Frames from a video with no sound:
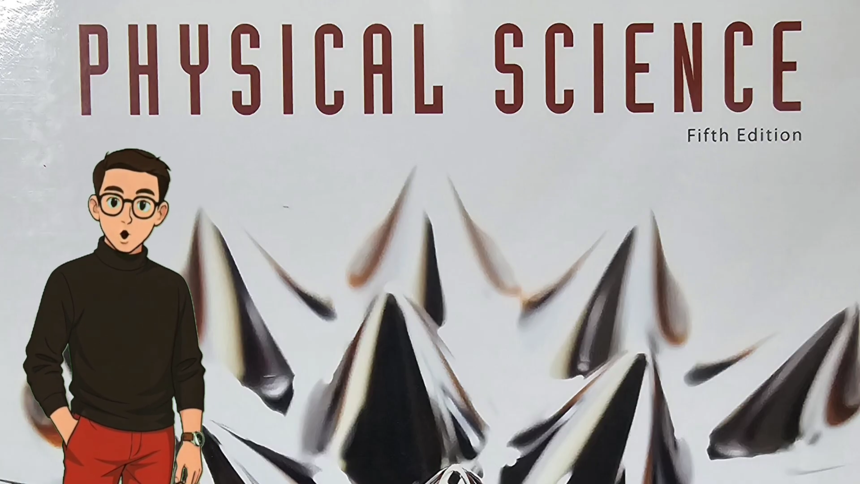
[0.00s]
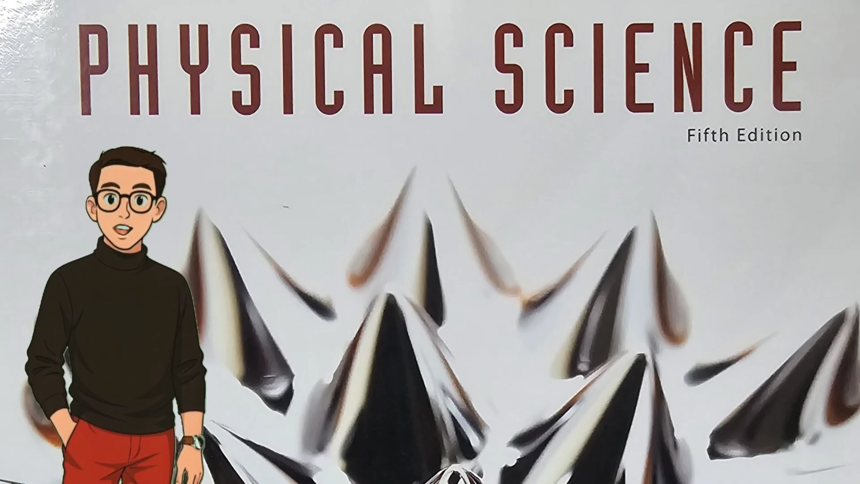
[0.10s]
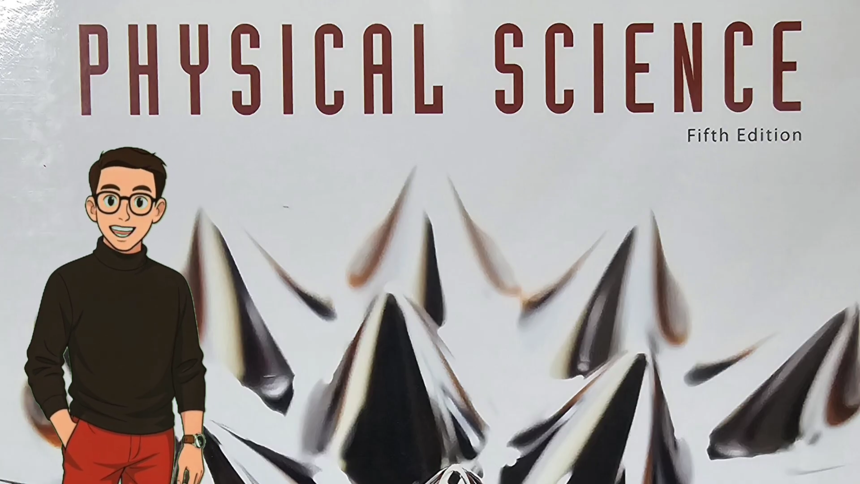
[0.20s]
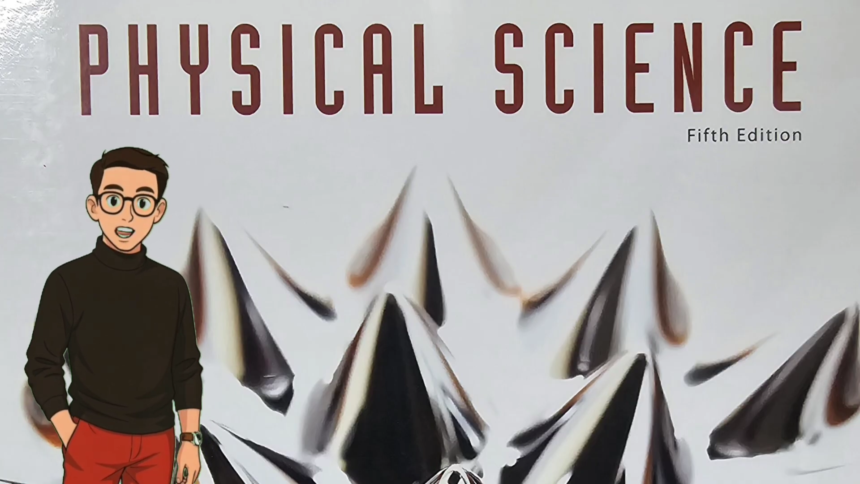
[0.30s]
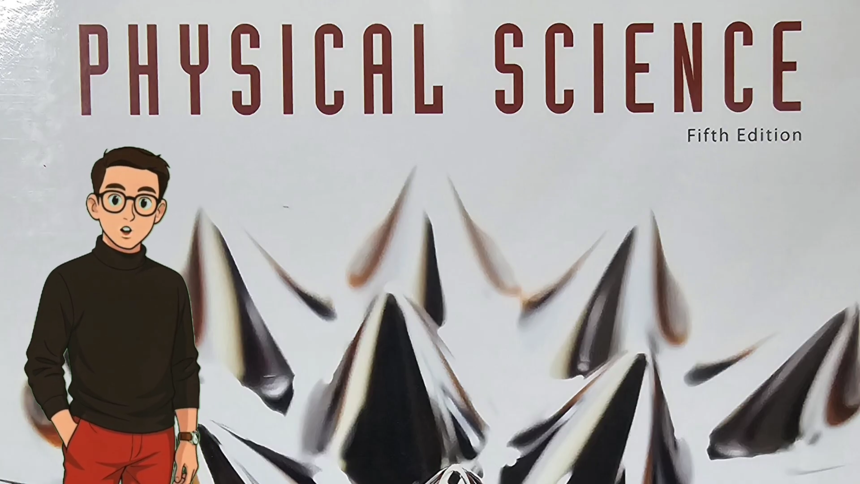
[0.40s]

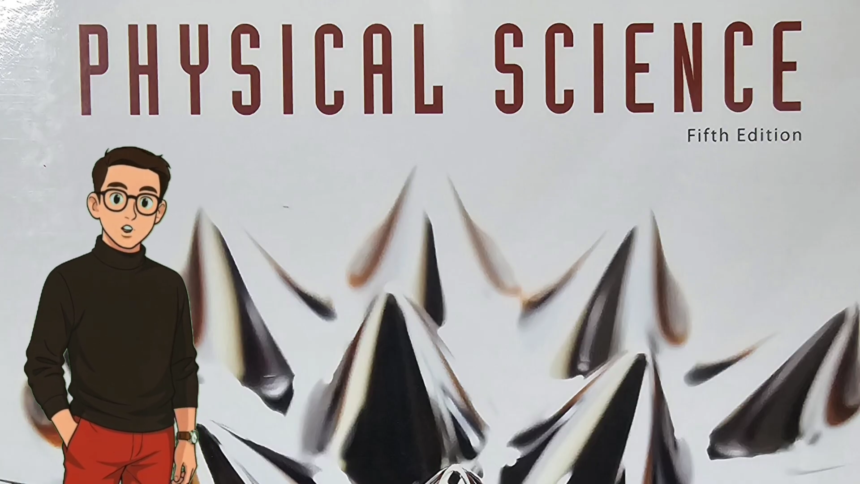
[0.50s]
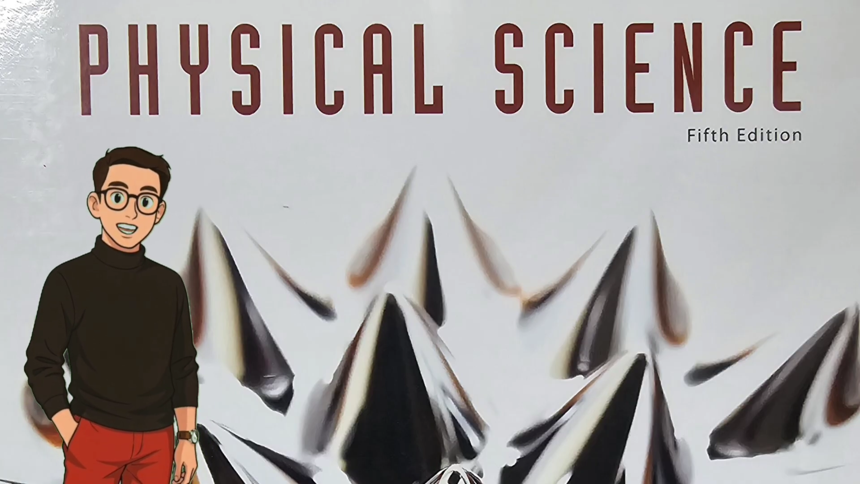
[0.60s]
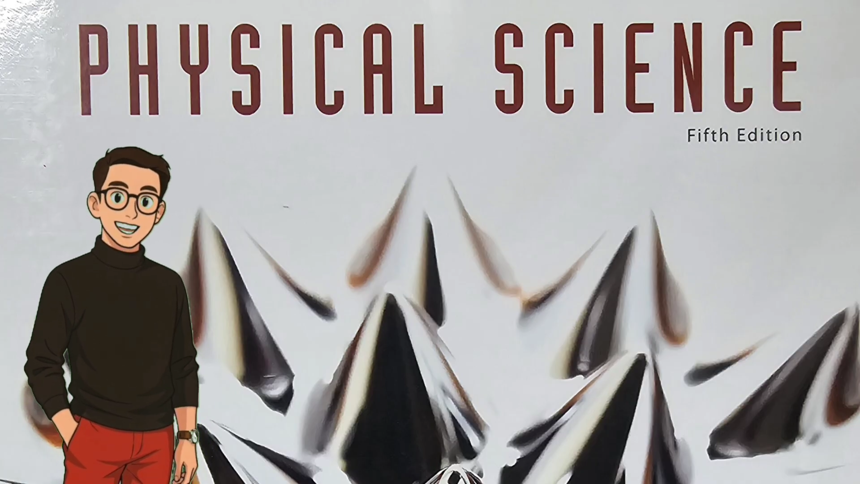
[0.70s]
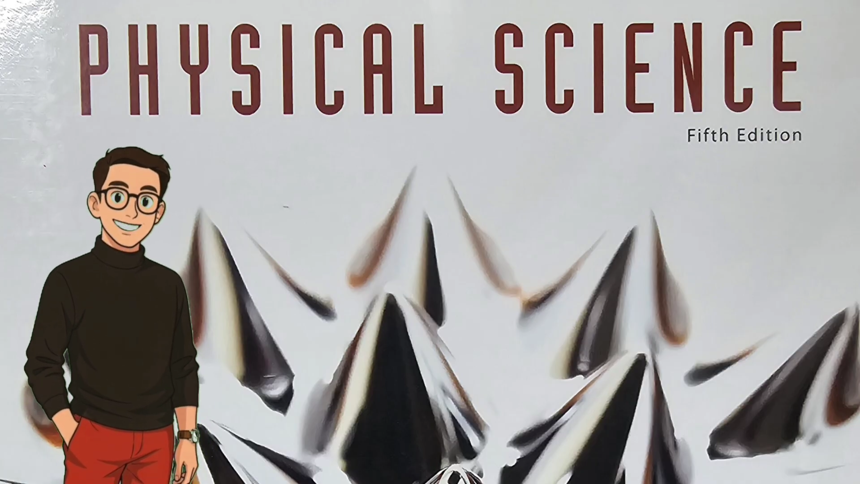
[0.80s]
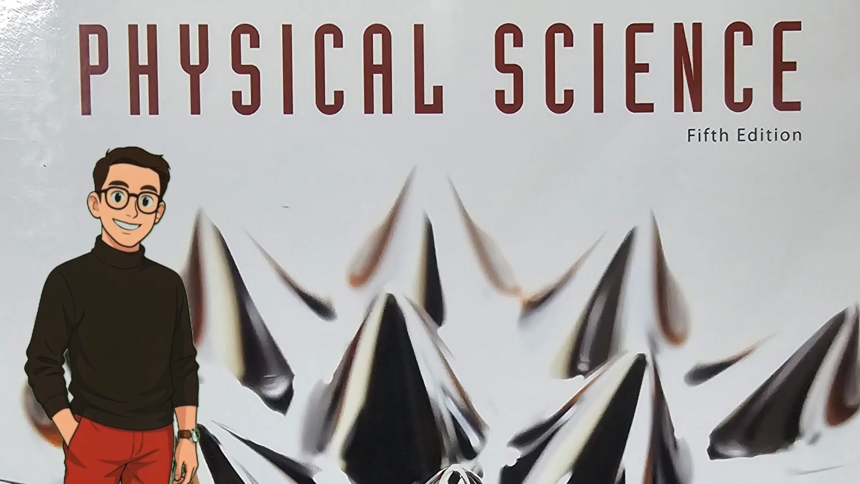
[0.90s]
charges in
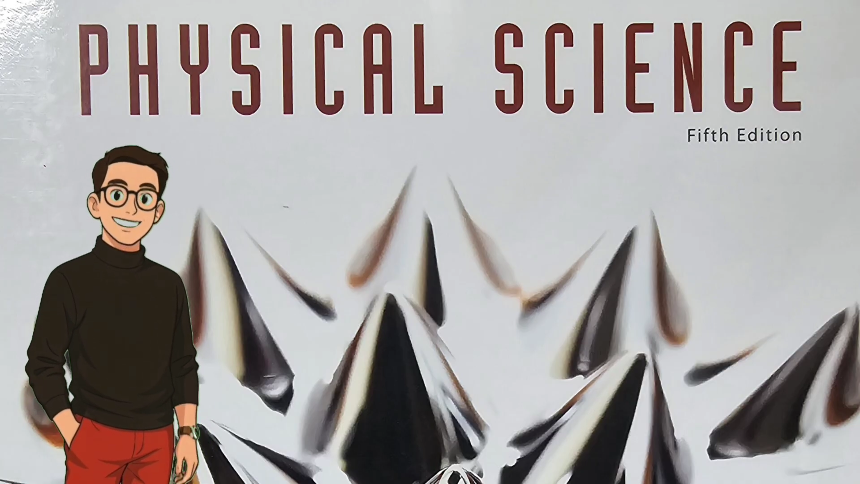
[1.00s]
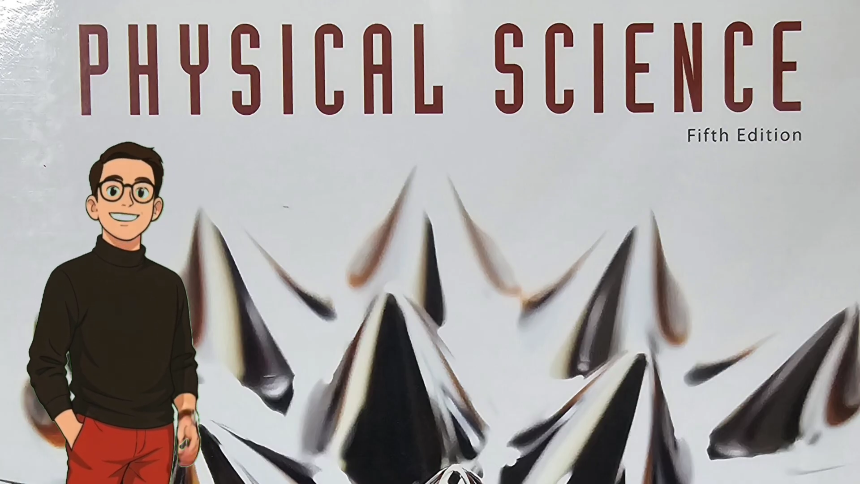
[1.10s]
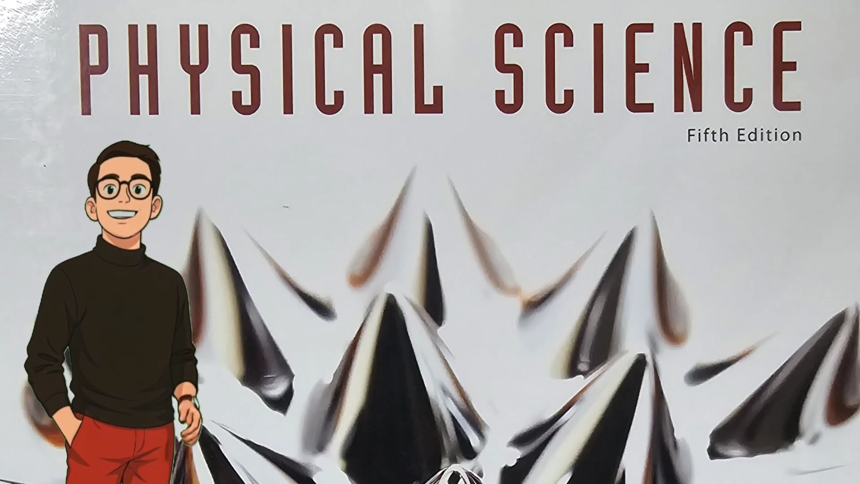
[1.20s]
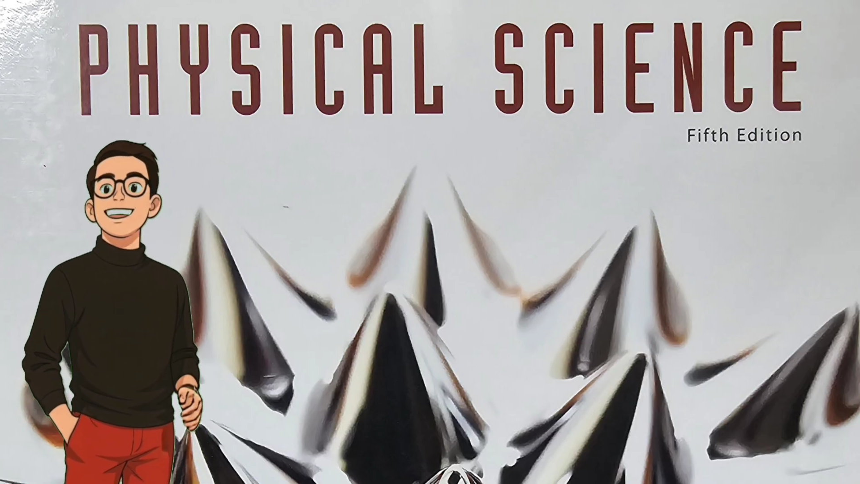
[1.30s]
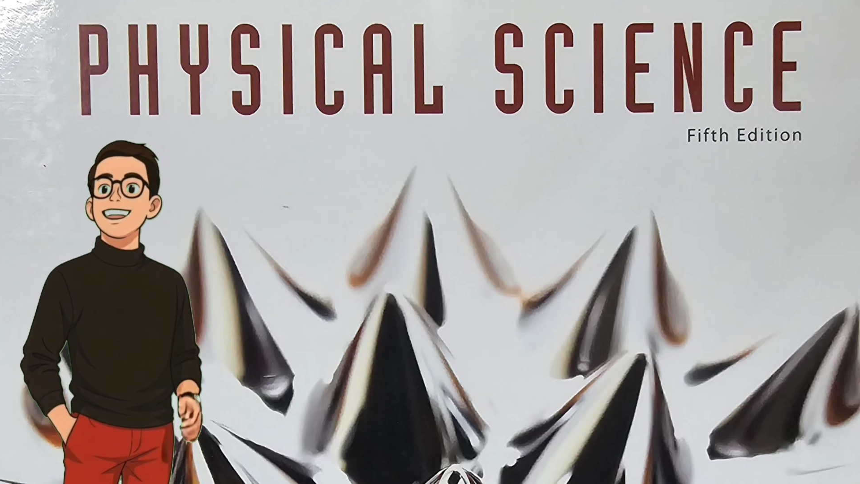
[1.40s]
an
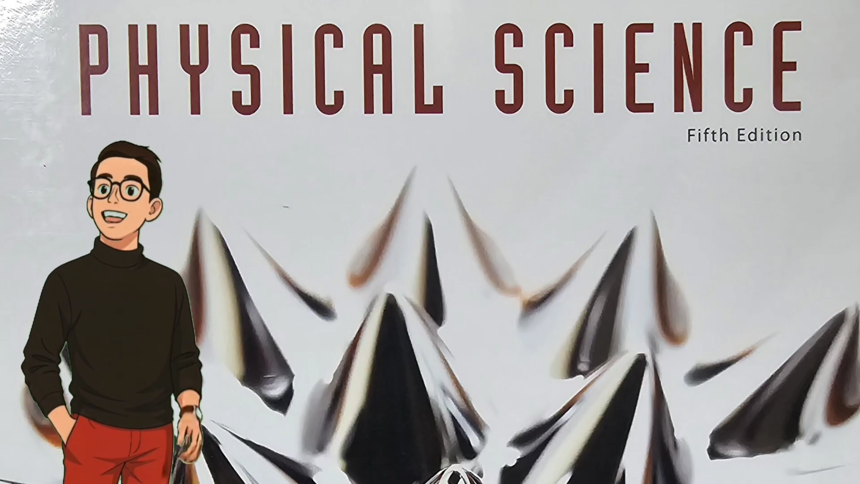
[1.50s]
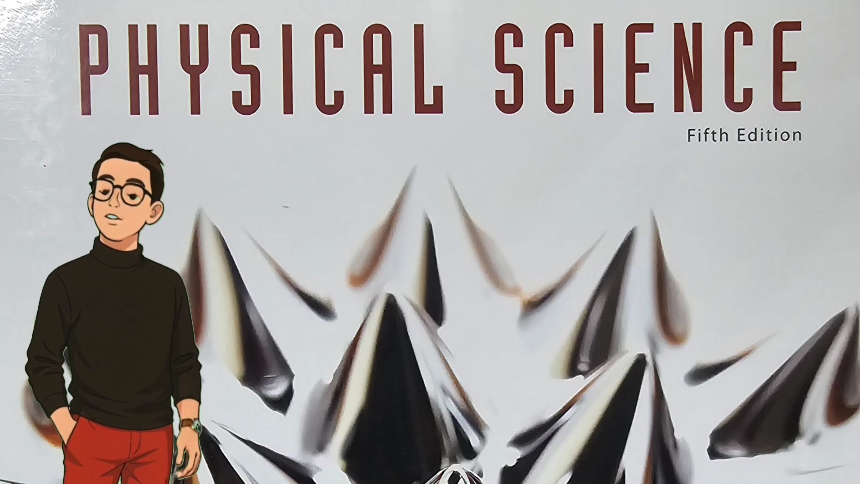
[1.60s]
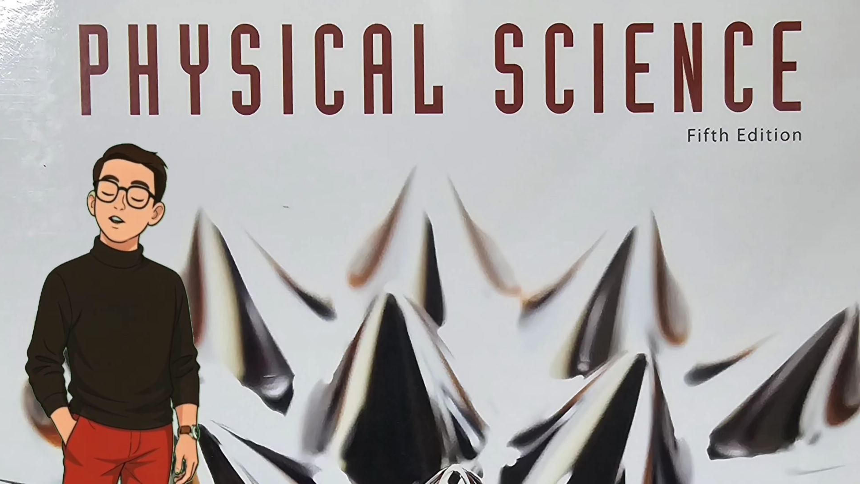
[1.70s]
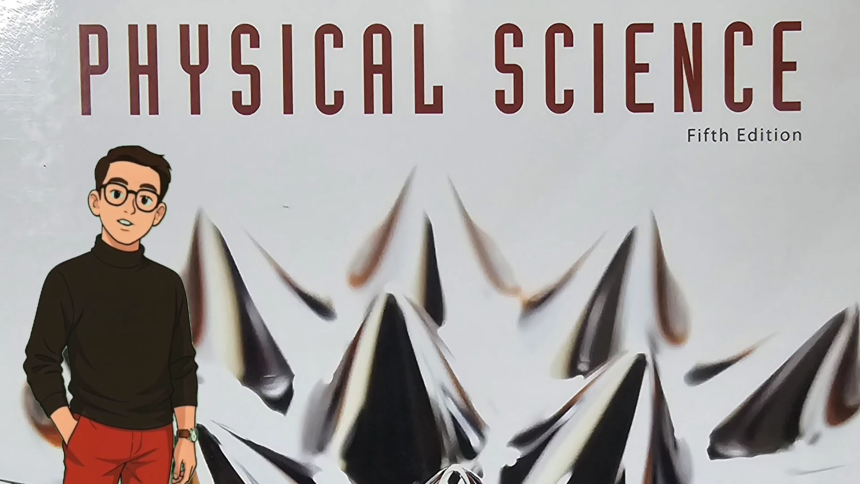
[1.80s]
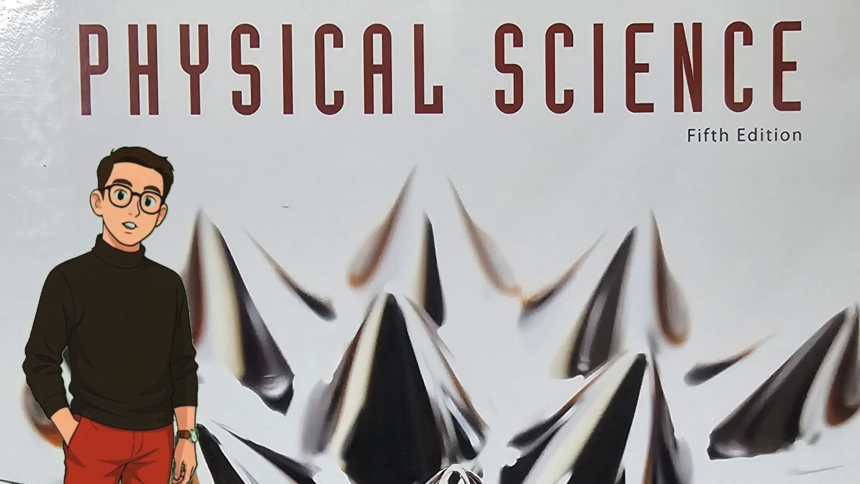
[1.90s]
electric
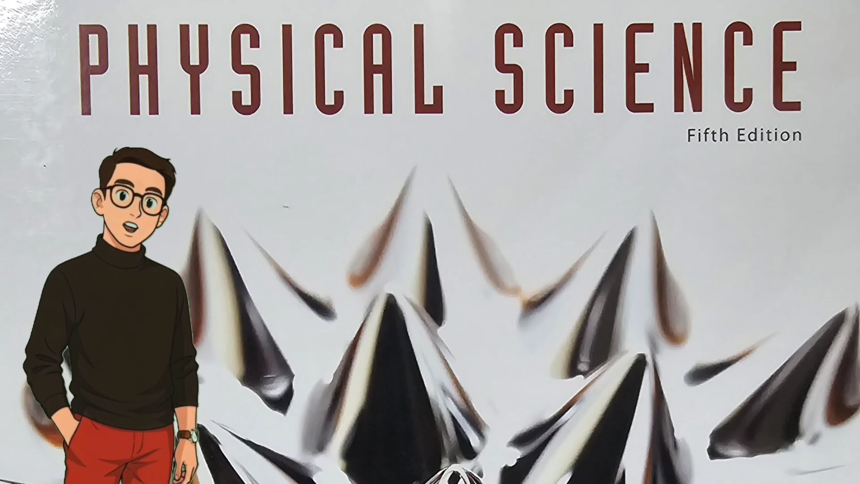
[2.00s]
field,